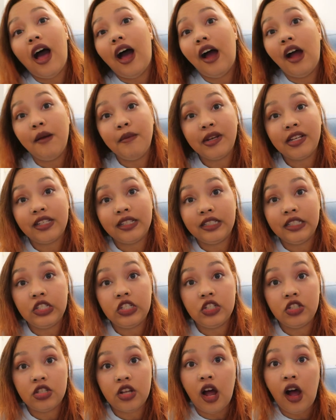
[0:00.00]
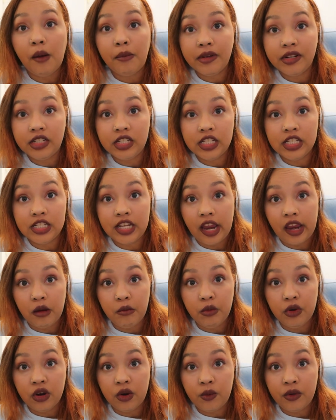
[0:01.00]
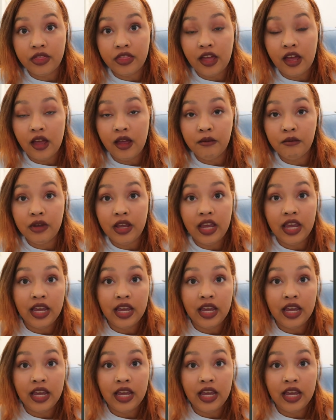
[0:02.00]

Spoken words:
I'm excited to just hop into the second book with them